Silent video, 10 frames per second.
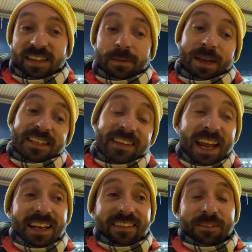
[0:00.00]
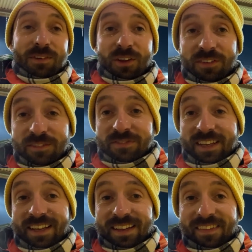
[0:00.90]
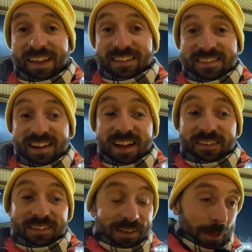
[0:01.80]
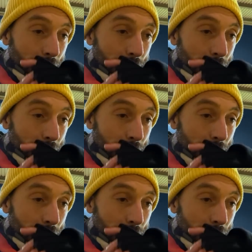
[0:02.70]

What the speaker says: They're maintaining their philosophy and their style,